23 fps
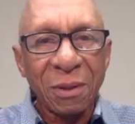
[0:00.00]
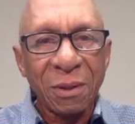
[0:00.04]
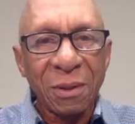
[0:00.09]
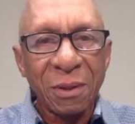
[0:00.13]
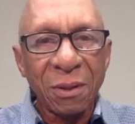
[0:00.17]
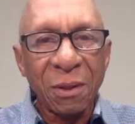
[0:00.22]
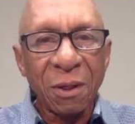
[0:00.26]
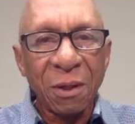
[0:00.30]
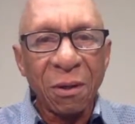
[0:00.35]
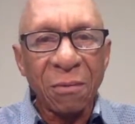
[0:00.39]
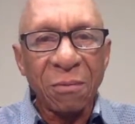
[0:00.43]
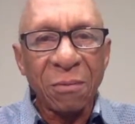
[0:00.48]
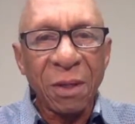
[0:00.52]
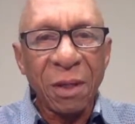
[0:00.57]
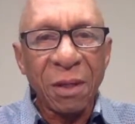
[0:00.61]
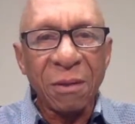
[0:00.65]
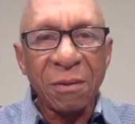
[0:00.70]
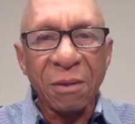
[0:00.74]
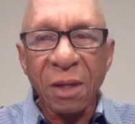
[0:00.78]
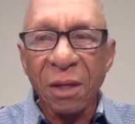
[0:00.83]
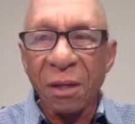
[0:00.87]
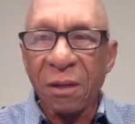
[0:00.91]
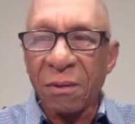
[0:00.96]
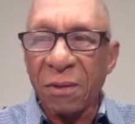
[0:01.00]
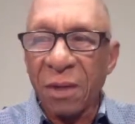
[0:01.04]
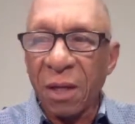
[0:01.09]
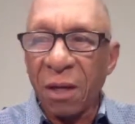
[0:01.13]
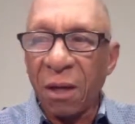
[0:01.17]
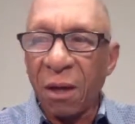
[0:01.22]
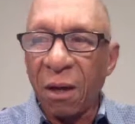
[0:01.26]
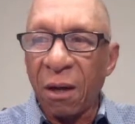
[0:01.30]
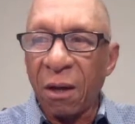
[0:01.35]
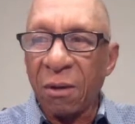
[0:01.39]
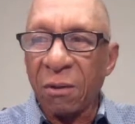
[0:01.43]
You know,
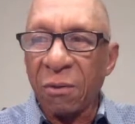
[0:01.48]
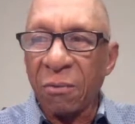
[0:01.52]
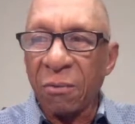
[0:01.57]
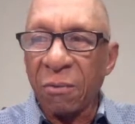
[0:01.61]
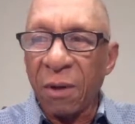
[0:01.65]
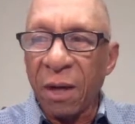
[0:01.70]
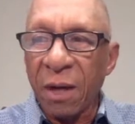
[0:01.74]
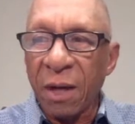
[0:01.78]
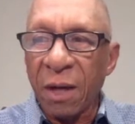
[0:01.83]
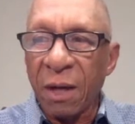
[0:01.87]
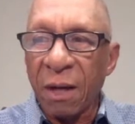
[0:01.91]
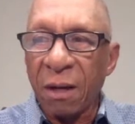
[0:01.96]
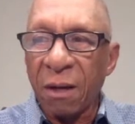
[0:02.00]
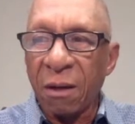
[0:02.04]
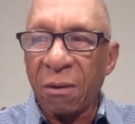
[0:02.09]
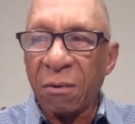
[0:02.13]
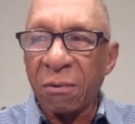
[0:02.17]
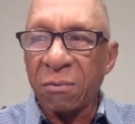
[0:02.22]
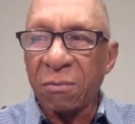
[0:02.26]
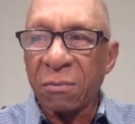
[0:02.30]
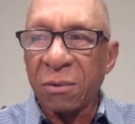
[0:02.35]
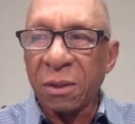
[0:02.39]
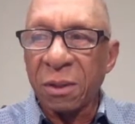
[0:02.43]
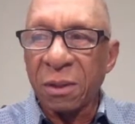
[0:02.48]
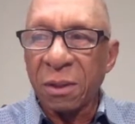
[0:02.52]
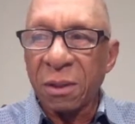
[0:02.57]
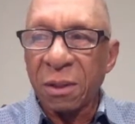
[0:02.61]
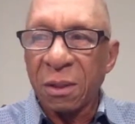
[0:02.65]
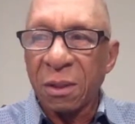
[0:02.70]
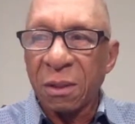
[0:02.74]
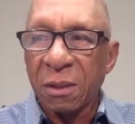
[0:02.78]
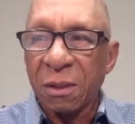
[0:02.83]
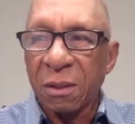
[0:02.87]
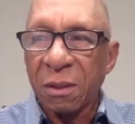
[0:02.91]
they aren't around
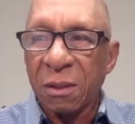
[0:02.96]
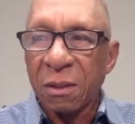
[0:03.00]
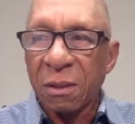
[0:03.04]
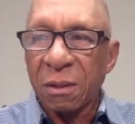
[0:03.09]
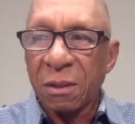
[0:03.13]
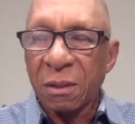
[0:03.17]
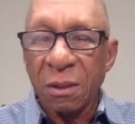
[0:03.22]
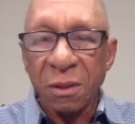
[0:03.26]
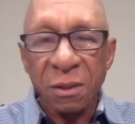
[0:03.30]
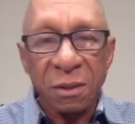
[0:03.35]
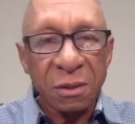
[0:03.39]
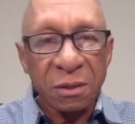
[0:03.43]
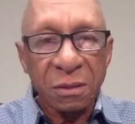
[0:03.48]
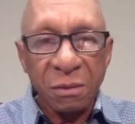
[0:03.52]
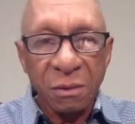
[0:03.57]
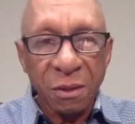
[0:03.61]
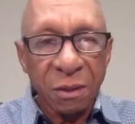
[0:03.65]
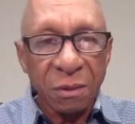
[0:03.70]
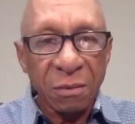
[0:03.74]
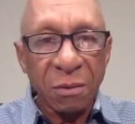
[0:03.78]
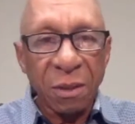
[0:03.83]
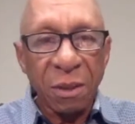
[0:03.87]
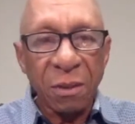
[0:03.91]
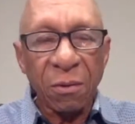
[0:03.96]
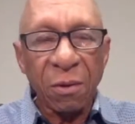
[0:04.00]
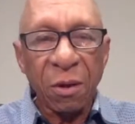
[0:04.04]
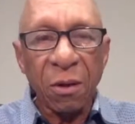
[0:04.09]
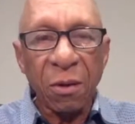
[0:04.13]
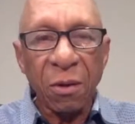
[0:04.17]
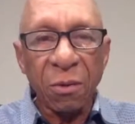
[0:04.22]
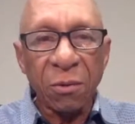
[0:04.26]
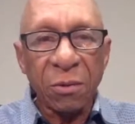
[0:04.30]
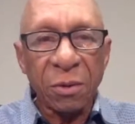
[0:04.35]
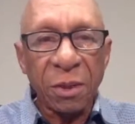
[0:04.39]
because they're
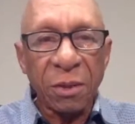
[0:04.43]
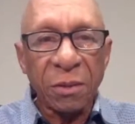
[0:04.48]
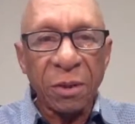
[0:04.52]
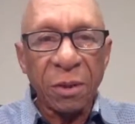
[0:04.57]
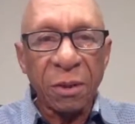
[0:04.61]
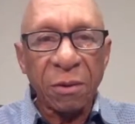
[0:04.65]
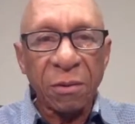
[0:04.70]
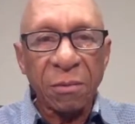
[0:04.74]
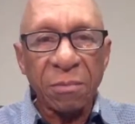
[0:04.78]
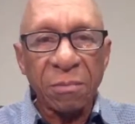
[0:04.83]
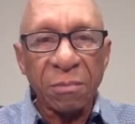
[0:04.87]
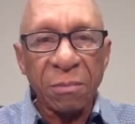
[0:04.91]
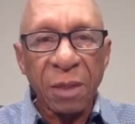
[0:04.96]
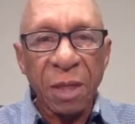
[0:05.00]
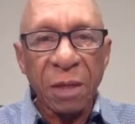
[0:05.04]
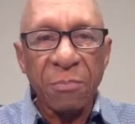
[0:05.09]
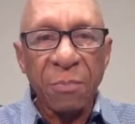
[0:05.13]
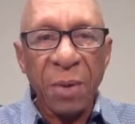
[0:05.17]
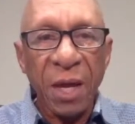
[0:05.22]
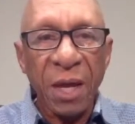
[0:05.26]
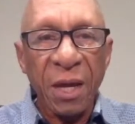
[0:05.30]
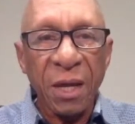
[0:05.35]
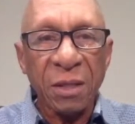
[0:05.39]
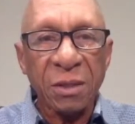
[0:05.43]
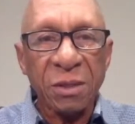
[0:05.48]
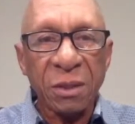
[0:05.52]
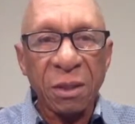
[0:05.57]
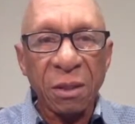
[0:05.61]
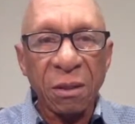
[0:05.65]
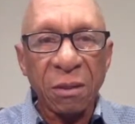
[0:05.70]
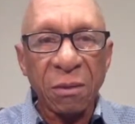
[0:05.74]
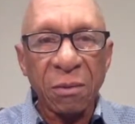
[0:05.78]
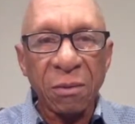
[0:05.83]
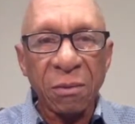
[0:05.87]
old and they passed
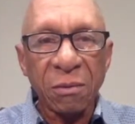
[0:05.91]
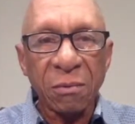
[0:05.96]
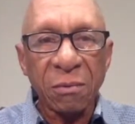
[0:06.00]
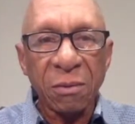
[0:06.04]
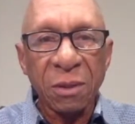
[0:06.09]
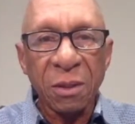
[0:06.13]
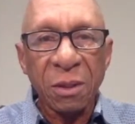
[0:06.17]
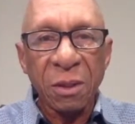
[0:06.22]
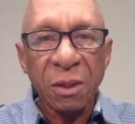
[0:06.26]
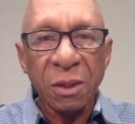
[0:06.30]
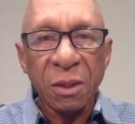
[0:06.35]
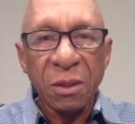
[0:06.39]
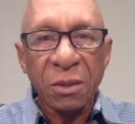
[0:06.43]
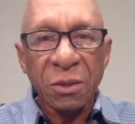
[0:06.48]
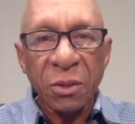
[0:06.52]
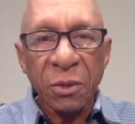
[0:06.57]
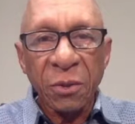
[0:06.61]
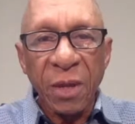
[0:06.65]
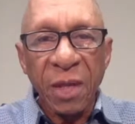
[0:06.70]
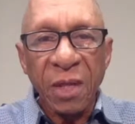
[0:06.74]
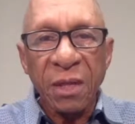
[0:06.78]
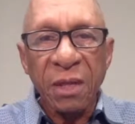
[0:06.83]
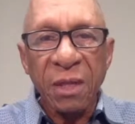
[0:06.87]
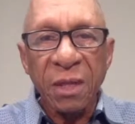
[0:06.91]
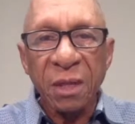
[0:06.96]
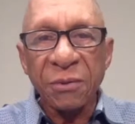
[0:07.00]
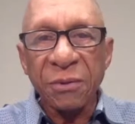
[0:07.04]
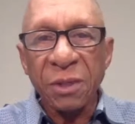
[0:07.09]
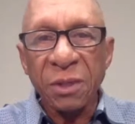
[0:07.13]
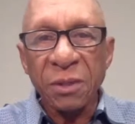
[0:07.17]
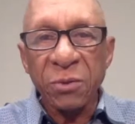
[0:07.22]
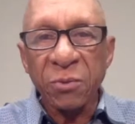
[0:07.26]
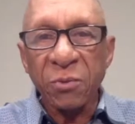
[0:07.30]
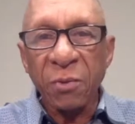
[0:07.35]
on. So they
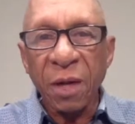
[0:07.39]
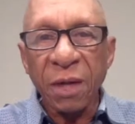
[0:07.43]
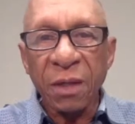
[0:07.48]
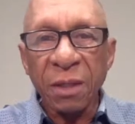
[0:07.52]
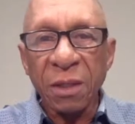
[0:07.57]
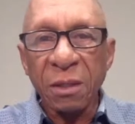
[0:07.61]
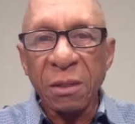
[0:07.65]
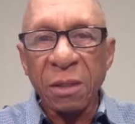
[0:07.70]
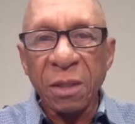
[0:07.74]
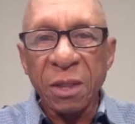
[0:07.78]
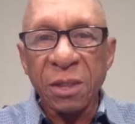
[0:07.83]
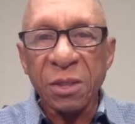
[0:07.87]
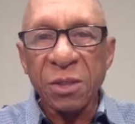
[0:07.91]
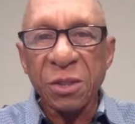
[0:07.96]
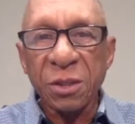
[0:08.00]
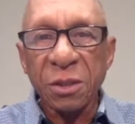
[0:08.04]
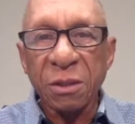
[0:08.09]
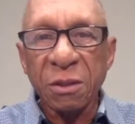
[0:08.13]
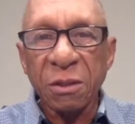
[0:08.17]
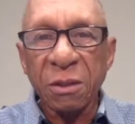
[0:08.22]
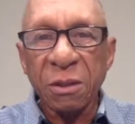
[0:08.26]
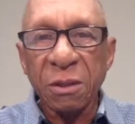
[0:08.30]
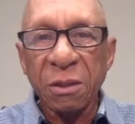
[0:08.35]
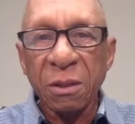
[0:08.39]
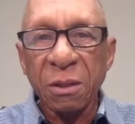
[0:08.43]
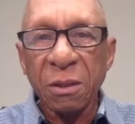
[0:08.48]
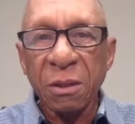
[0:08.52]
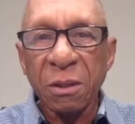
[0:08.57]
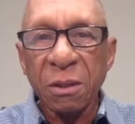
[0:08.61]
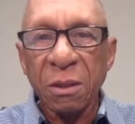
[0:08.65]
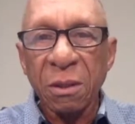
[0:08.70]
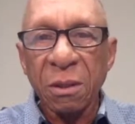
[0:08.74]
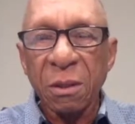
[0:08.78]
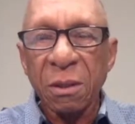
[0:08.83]
get this recognition
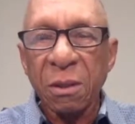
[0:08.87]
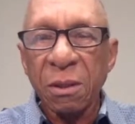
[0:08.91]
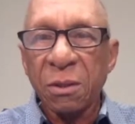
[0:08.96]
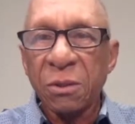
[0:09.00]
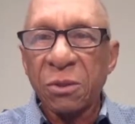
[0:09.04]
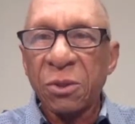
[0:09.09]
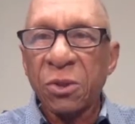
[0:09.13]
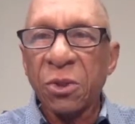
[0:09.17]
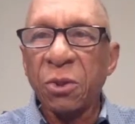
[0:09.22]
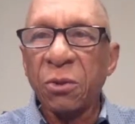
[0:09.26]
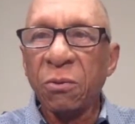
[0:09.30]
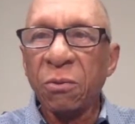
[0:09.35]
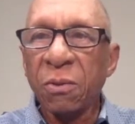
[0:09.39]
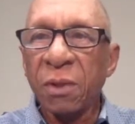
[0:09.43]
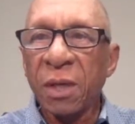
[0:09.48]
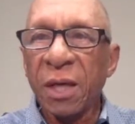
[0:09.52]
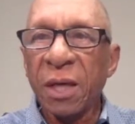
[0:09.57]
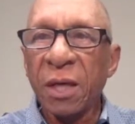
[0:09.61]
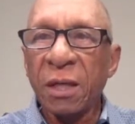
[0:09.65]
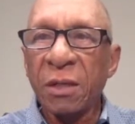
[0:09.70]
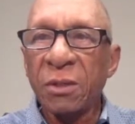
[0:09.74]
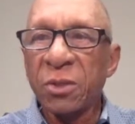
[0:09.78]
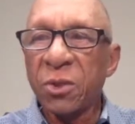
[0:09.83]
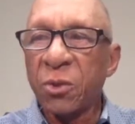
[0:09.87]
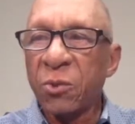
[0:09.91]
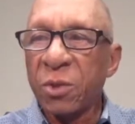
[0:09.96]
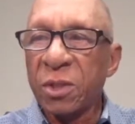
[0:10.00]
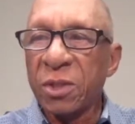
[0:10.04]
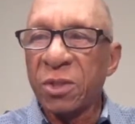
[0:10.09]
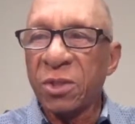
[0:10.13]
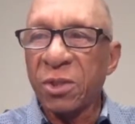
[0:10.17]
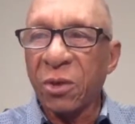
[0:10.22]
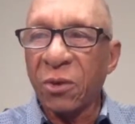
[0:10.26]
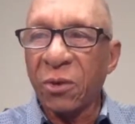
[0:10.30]
too late to
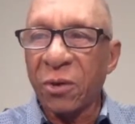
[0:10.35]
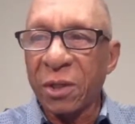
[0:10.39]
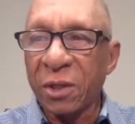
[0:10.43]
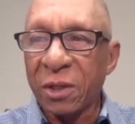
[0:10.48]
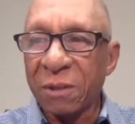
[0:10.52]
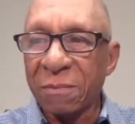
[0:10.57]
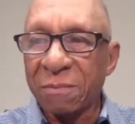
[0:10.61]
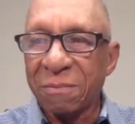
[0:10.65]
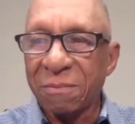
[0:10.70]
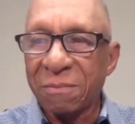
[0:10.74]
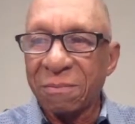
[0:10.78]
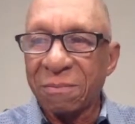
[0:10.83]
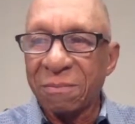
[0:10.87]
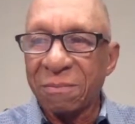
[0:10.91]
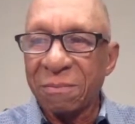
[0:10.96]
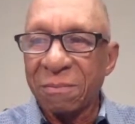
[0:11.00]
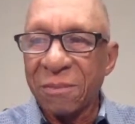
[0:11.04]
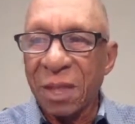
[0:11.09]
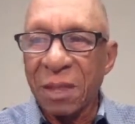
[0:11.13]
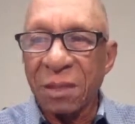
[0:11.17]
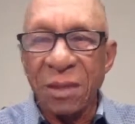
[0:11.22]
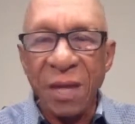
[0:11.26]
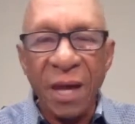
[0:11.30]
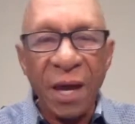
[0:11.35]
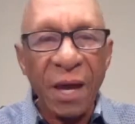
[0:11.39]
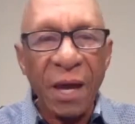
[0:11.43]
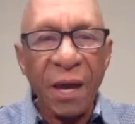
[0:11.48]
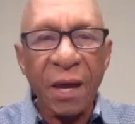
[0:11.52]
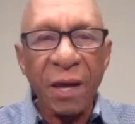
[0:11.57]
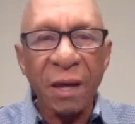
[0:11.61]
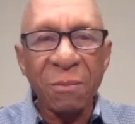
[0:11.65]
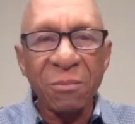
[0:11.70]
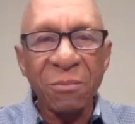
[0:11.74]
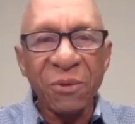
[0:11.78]
enjoy it. They
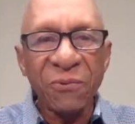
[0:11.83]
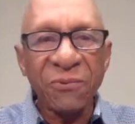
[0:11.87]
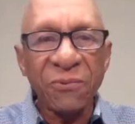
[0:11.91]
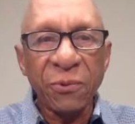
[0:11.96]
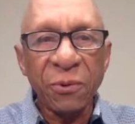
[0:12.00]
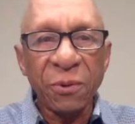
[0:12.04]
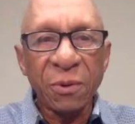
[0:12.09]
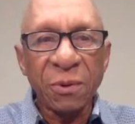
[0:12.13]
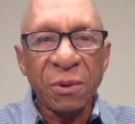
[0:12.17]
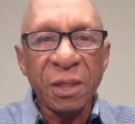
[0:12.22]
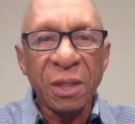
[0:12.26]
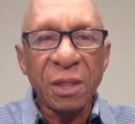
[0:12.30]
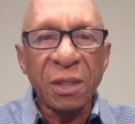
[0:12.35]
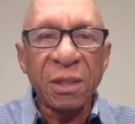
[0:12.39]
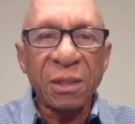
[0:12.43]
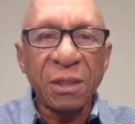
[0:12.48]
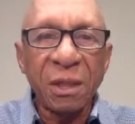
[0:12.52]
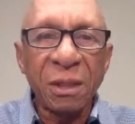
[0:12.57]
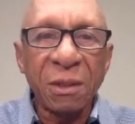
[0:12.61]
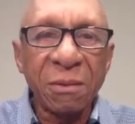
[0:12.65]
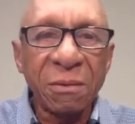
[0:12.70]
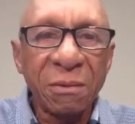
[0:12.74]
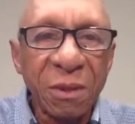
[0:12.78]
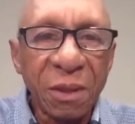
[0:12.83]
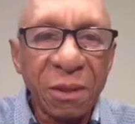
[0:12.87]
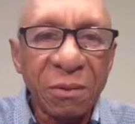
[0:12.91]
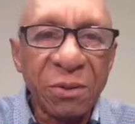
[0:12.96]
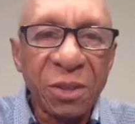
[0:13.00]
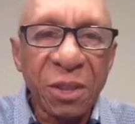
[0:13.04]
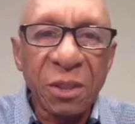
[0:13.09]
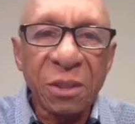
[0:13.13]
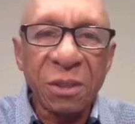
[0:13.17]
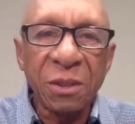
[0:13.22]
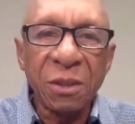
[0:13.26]
died before getting their
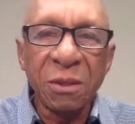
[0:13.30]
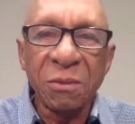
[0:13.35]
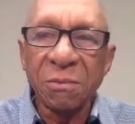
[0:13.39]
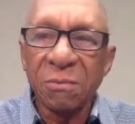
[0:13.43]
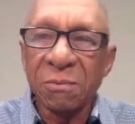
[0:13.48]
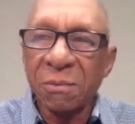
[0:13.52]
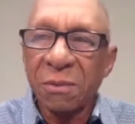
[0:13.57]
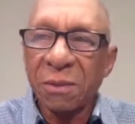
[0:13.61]
just due.